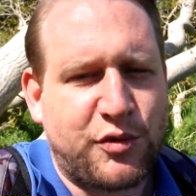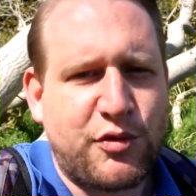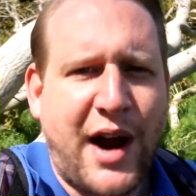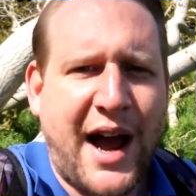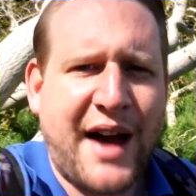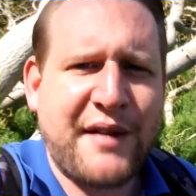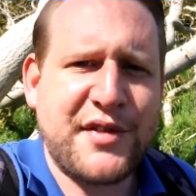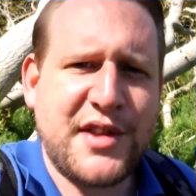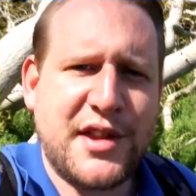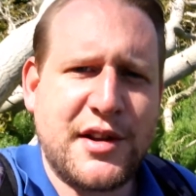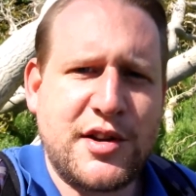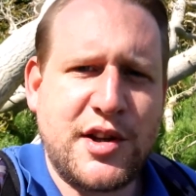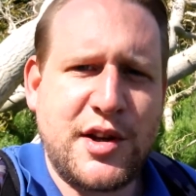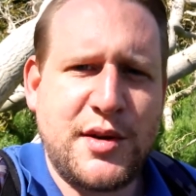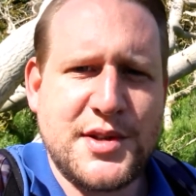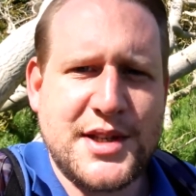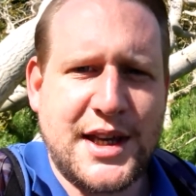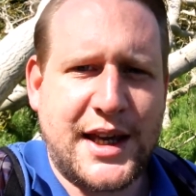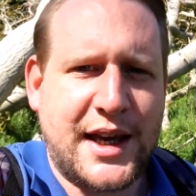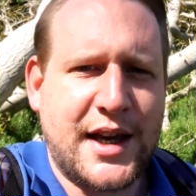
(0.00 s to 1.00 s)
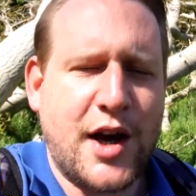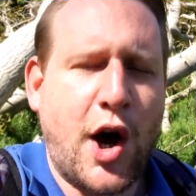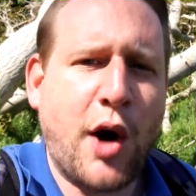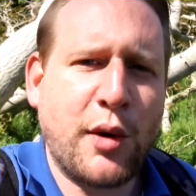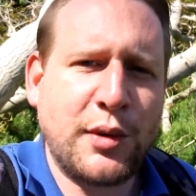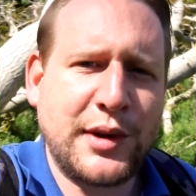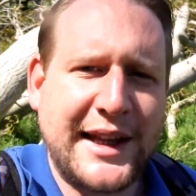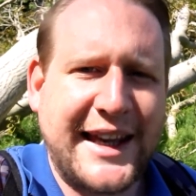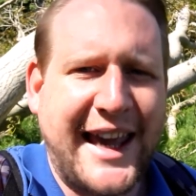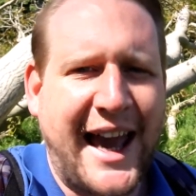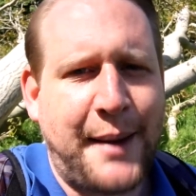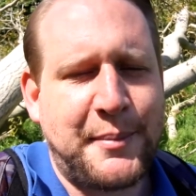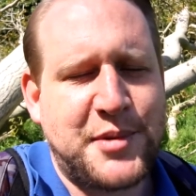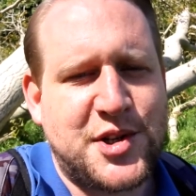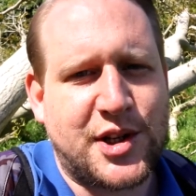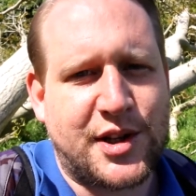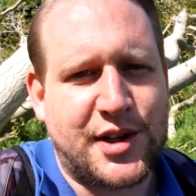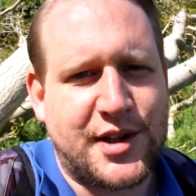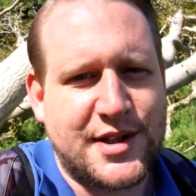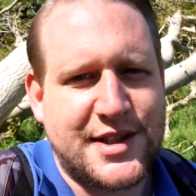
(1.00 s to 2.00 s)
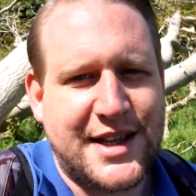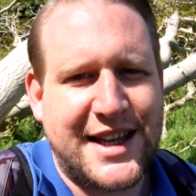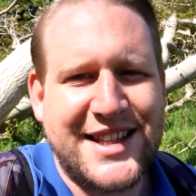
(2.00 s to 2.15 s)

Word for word: rather than using only captions.